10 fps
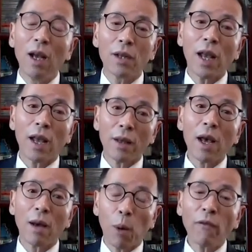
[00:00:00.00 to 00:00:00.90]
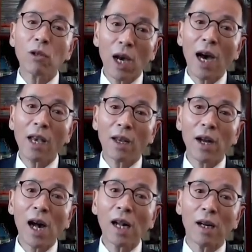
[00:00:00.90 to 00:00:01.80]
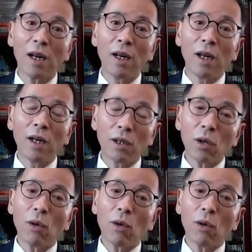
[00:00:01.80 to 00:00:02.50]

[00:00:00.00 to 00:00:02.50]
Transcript: their profit margin goes higher and higher.